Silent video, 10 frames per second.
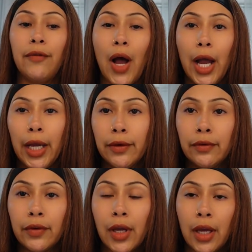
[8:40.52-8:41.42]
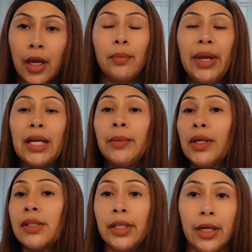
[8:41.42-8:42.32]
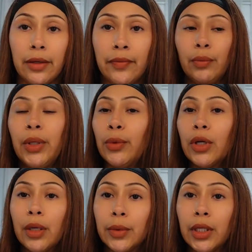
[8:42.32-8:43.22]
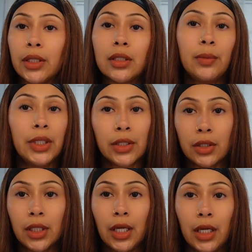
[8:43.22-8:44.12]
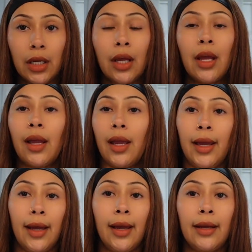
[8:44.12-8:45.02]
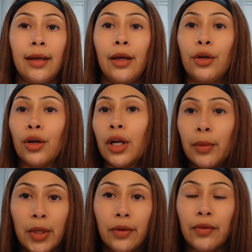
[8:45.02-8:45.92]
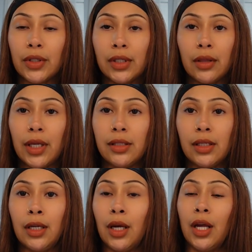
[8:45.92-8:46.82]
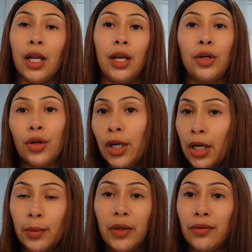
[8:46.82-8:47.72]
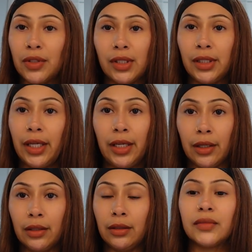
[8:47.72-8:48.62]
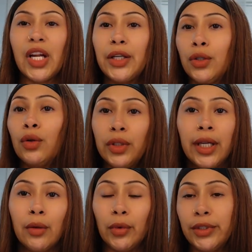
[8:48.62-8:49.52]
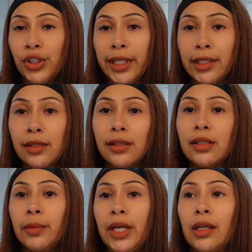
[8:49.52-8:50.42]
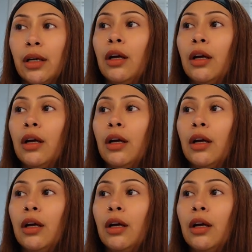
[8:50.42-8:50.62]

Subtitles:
5, makeup, nails, and hair. People come there to be entertained, and you're gonna be the first thing they see. You're not gonna be the first thing they hear. And you only get one chance to make